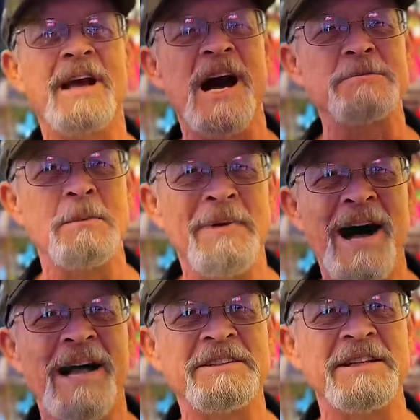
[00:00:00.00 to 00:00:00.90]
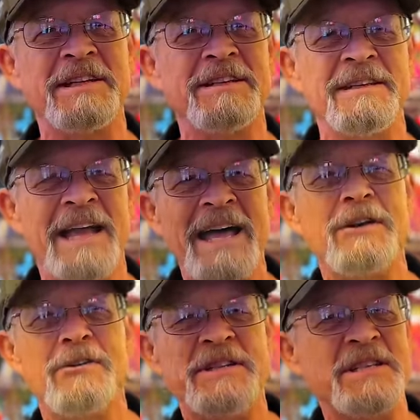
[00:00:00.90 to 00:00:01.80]
Cosmopolitan
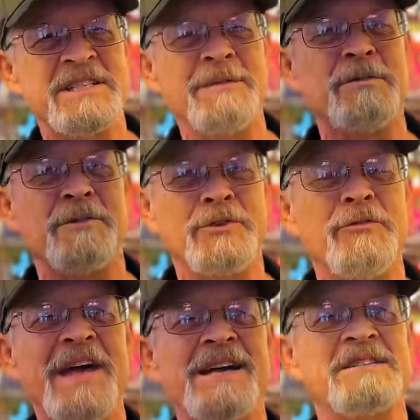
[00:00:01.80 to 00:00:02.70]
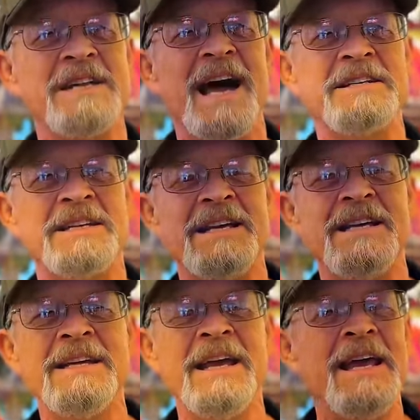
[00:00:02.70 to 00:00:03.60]
later in December of
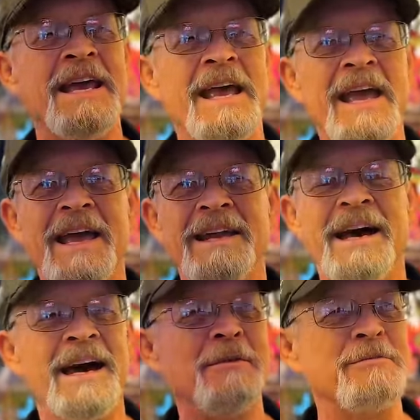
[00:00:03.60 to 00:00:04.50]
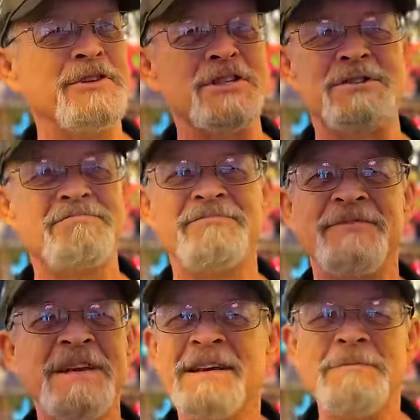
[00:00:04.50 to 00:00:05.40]
2019, and uh, we've just
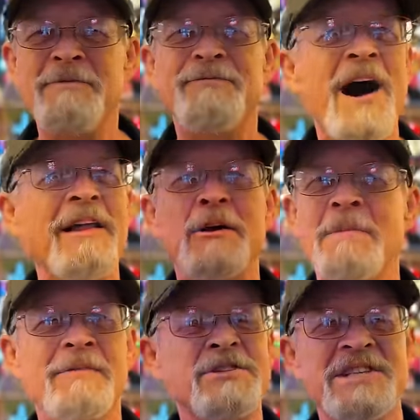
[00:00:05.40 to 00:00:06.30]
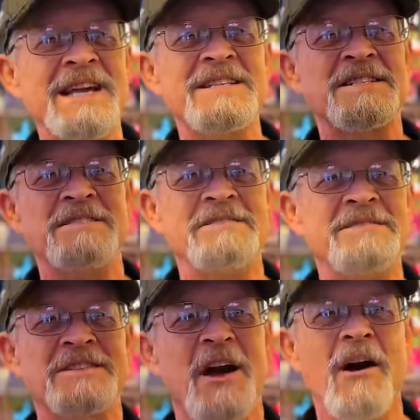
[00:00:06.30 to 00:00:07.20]
been following him ever since and
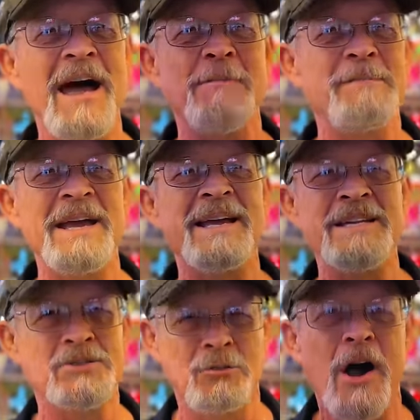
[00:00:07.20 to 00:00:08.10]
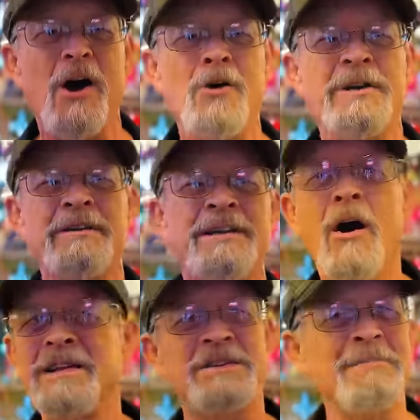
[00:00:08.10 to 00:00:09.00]
saw how big he's grown. And
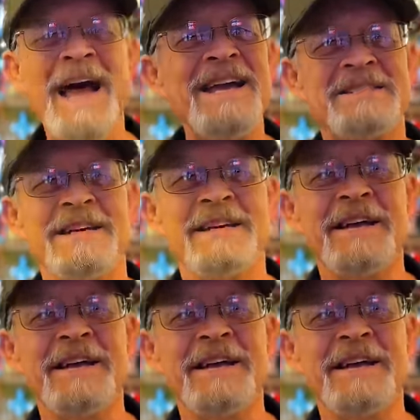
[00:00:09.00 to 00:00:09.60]
oh, it's amazing.